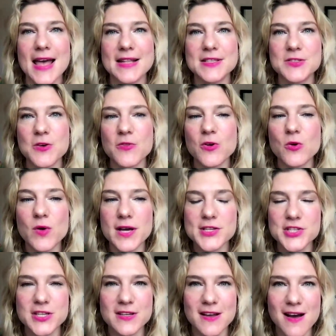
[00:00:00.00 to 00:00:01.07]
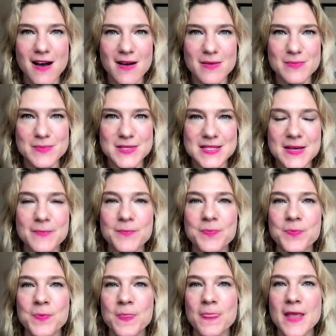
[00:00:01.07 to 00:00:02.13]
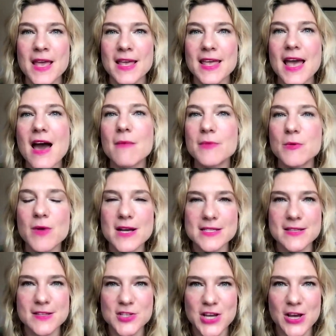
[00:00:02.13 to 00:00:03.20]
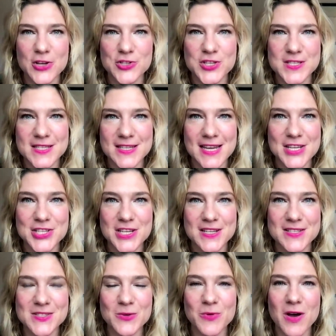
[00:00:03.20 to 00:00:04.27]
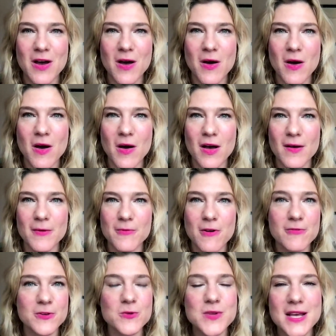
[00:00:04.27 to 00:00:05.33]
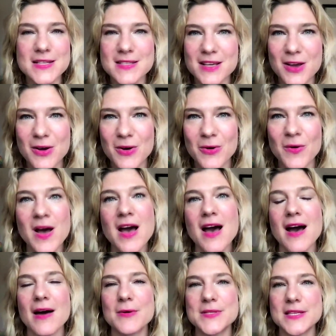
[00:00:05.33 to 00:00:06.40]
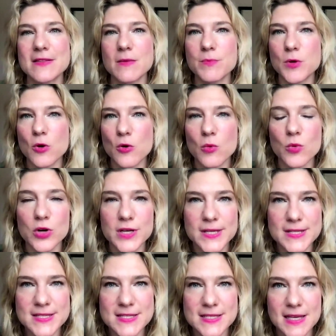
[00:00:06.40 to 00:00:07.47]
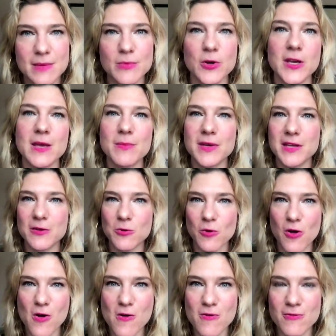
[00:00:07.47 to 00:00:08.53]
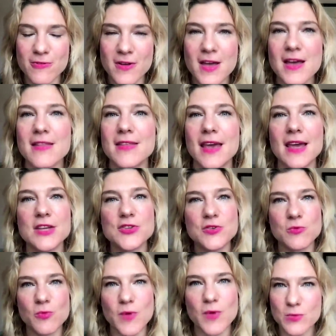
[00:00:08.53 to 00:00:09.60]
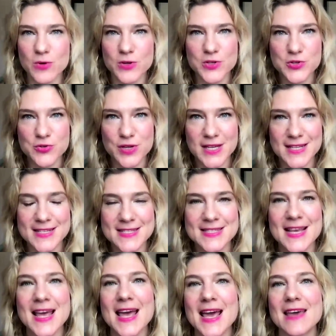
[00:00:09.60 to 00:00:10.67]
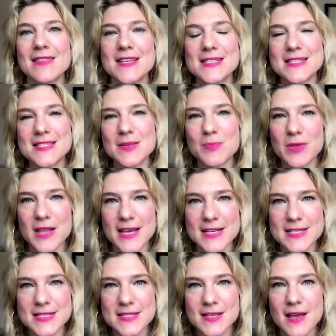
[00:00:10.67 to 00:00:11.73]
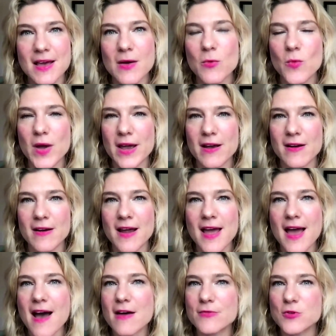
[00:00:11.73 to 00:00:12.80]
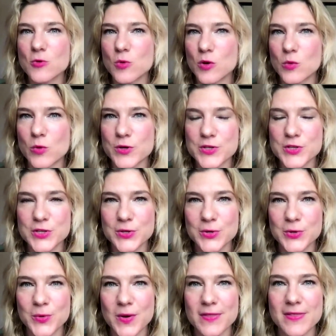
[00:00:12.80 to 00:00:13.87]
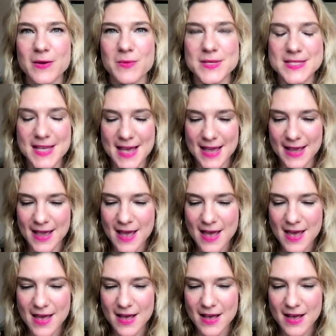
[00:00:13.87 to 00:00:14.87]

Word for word: And so the question comes how We Rise to the Challenge as a Nation. So, uh, uh, a few days ago, I was in the Muir Woods in Bohemian Grove, the ancient redwood trees. And this is the place where, after World War II, there was a